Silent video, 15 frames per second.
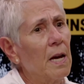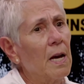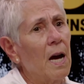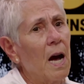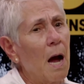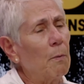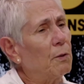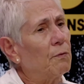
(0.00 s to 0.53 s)

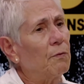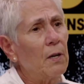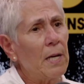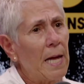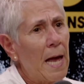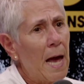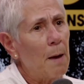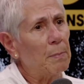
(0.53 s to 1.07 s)
I was very
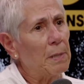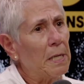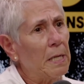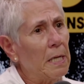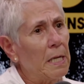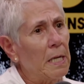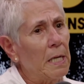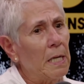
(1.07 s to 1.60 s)
happy
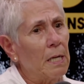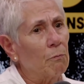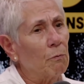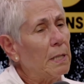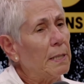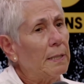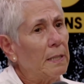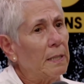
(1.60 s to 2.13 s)

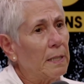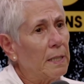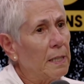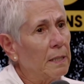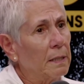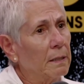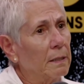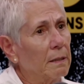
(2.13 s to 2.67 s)
raising the
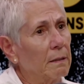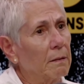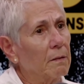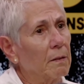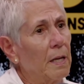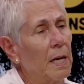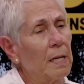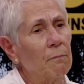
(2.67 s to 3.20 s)
kids
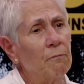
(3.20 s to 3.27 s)
and,